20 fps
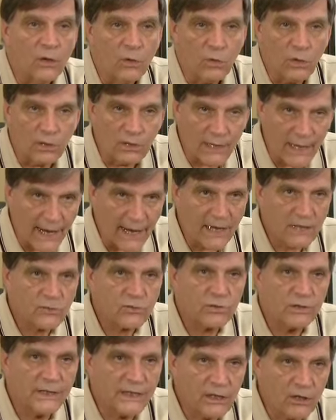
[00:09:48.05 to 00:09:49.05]
will
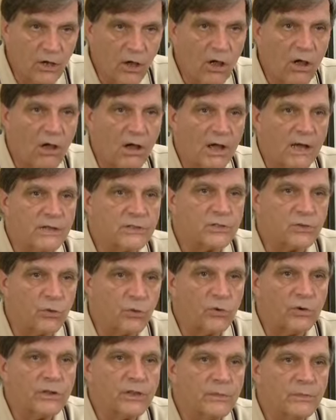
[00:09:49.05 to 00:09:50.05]
actually cause
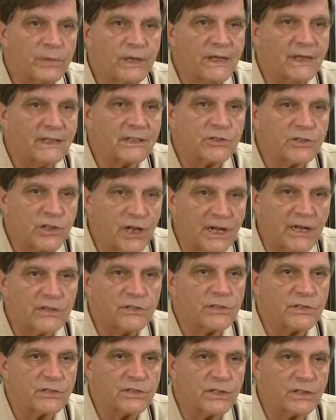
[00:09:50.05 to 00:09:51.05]
orthopedic
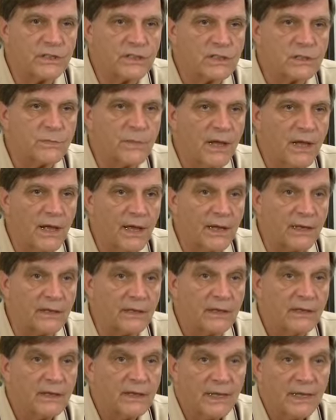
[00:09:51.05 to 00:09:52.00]
changes in the spine,